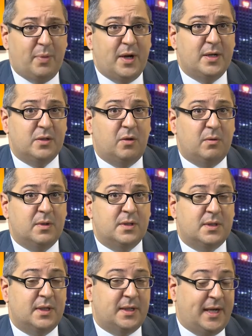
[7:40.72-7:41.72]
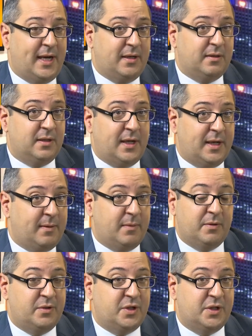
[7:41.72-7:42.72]
Brodie's Law was, again, it
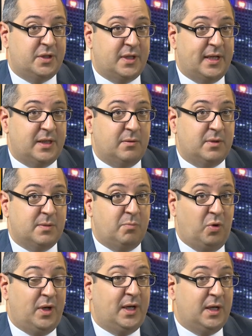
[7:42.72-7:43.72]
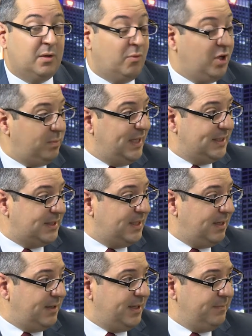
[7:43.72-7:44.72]
was just that there was bullying in a workplace
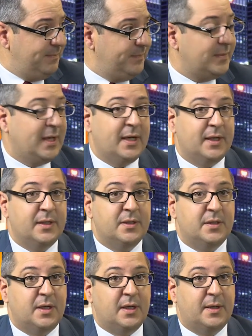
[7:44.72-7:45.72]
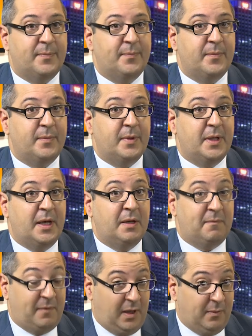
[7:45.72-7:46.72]
scenario, and
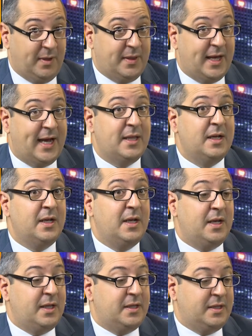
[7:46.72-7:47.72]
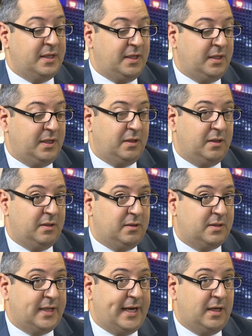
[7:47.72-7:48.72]
following that, the
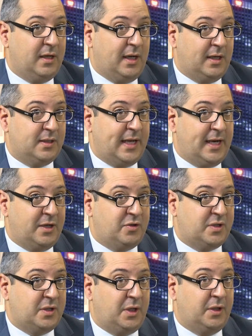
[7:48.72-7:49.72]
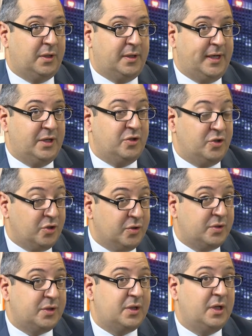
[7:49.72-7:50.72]
state legislature
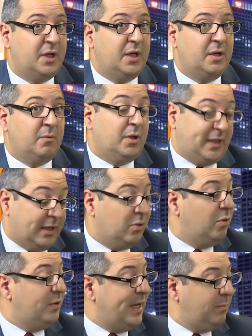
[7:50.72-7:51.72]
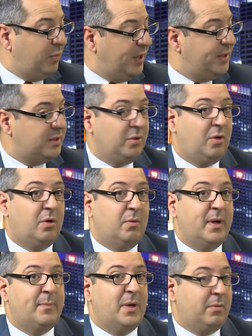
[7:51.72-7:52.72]
introduced what they call now Brodie's Law,
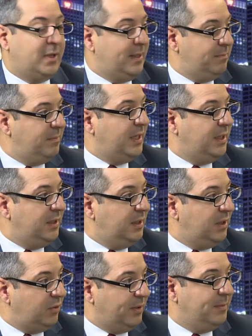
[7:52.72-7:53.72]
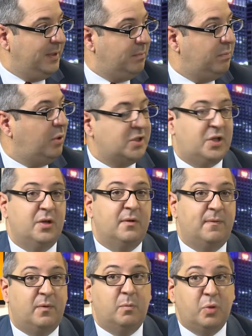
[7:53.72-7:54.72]
where people can be criminally prosecuted
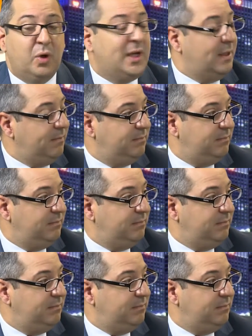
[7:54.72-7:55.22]
for bullying.